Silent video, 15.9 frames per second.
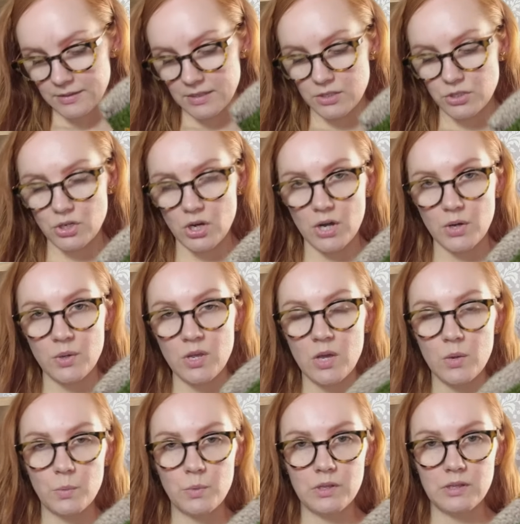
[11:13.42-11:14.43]
yarn
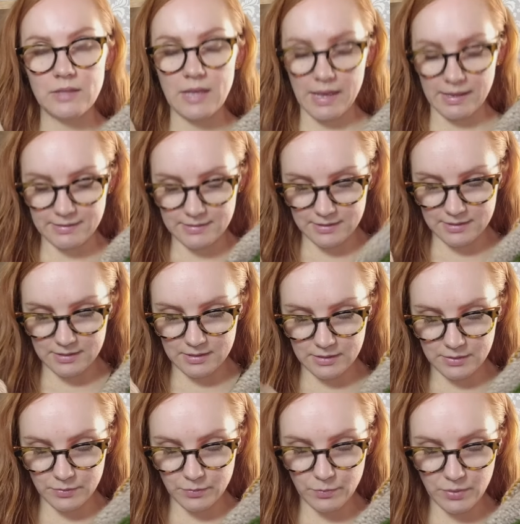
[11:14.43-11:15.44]
will not
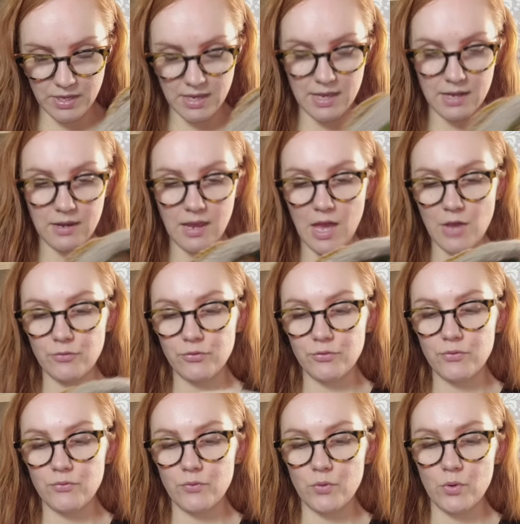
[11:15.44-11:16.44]
be enough
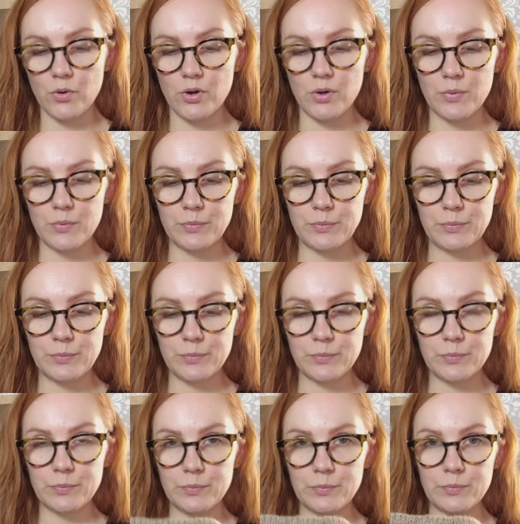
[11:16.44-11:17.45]
for
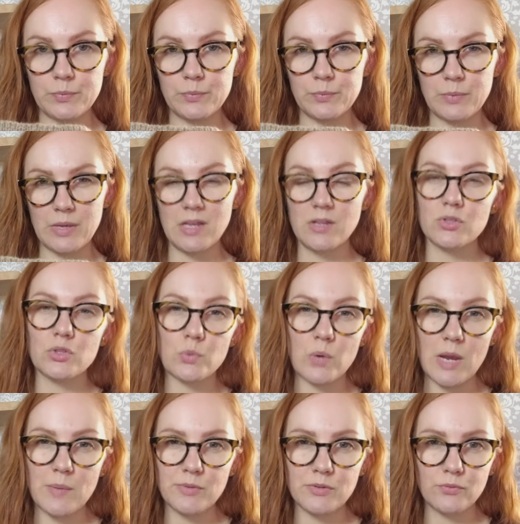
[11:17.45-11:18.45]
being
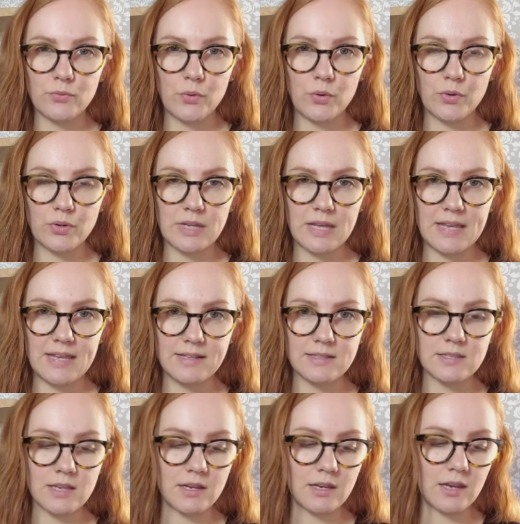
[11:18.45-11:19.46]
stripes for the
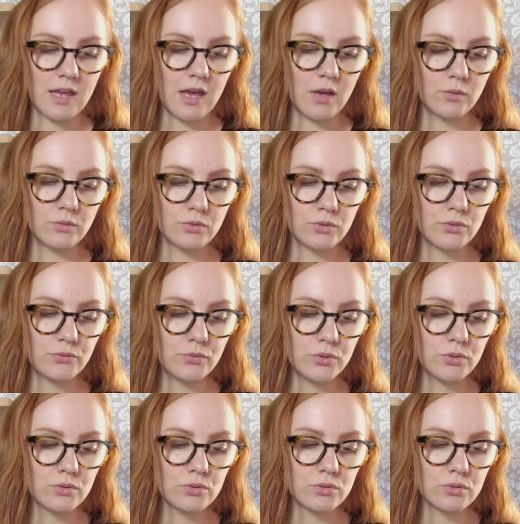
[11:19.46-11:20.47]
inside and outer
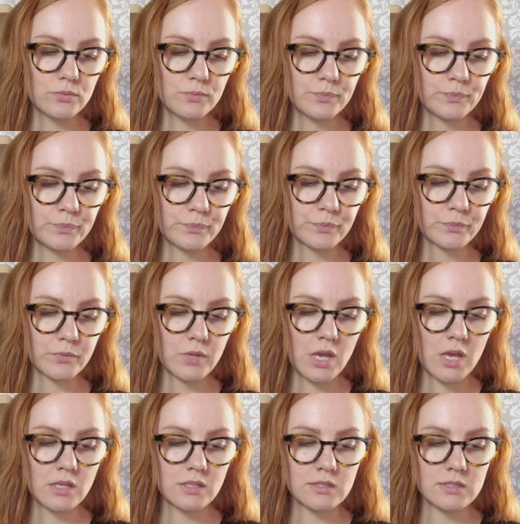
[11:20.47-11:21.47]
foot.
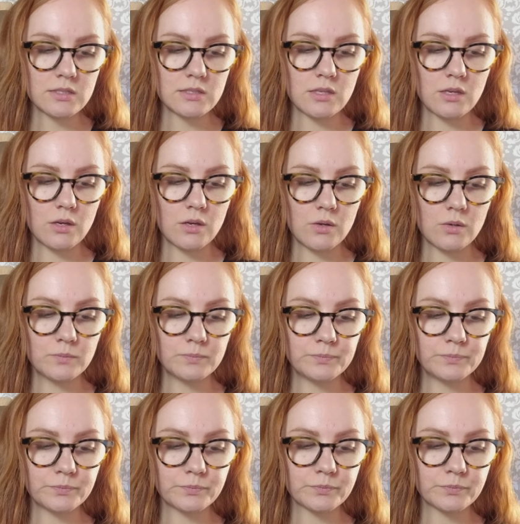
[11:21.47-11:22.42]
So